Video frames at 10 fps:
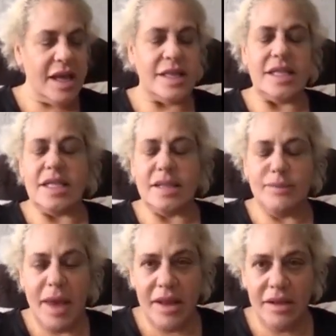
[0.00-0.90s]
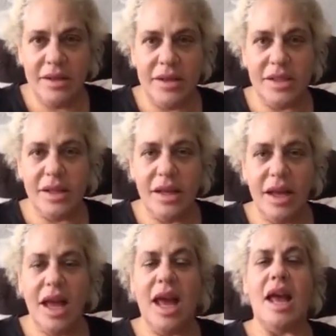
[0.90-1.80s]
It smells
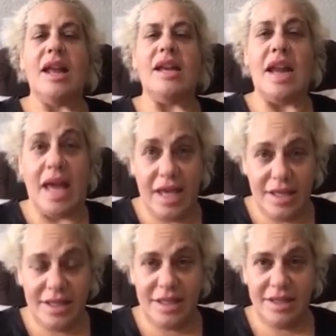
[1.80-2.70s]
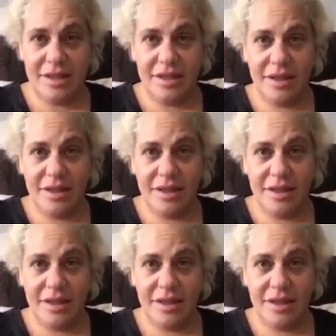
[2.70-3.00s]
nice.